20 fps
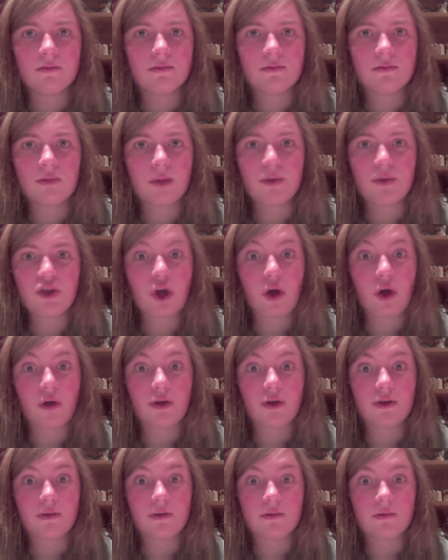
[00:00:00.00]
I'm
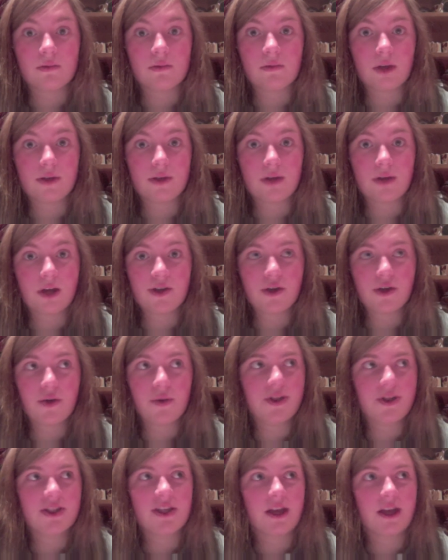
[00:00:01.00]
shocked. I don't know
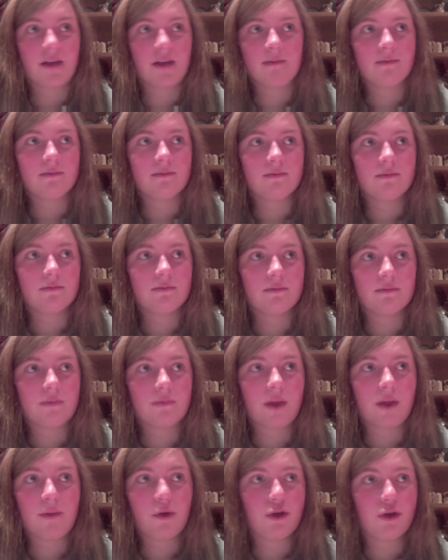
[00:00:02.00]
what to say.
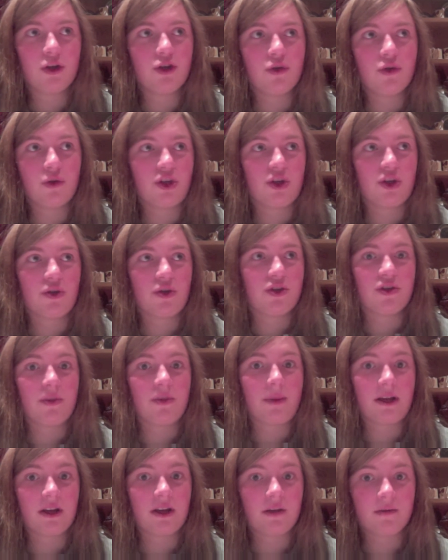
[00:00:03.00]
I'm not going to talk to you until you
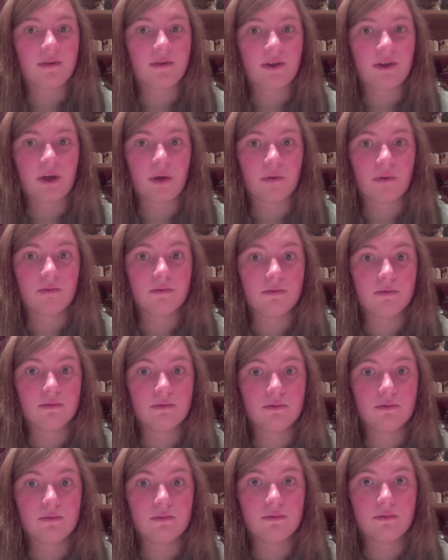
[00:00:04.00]
make another video.
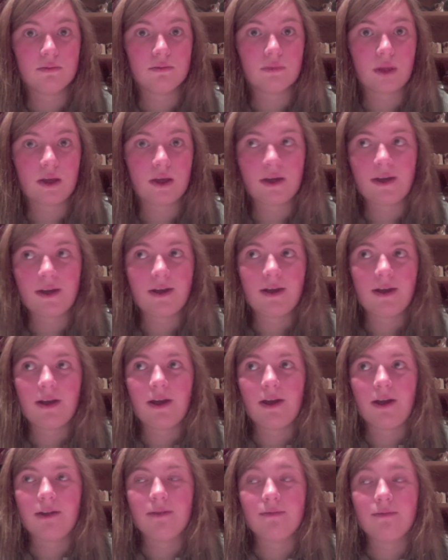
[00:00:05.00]

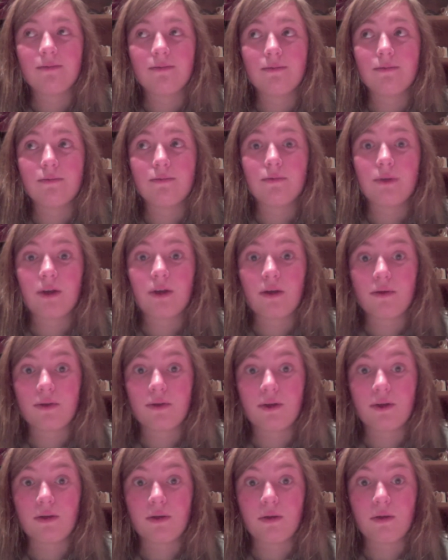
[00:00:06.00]
And I was
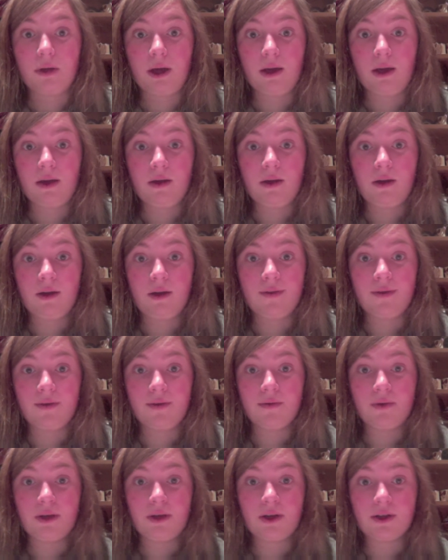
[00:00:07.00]
like, okay, I
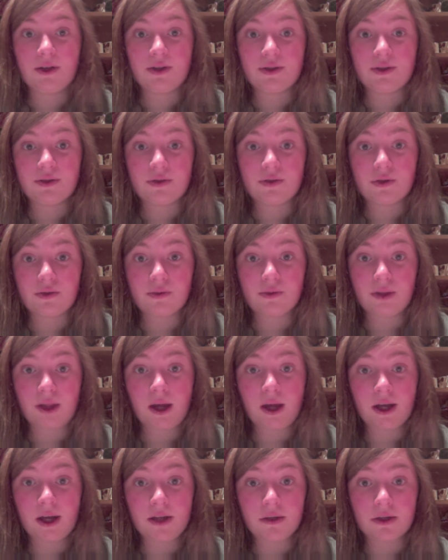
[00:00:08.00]
didn't realise you
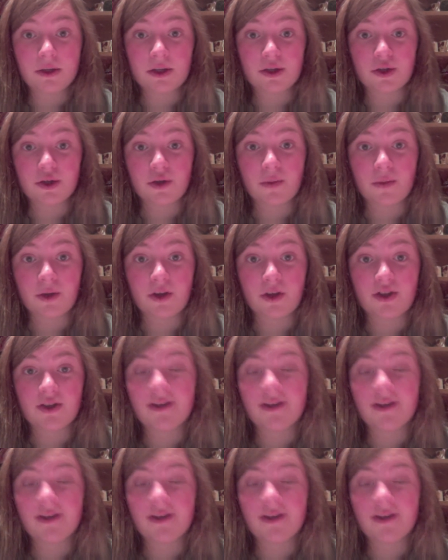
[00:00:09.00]
relied on it so much.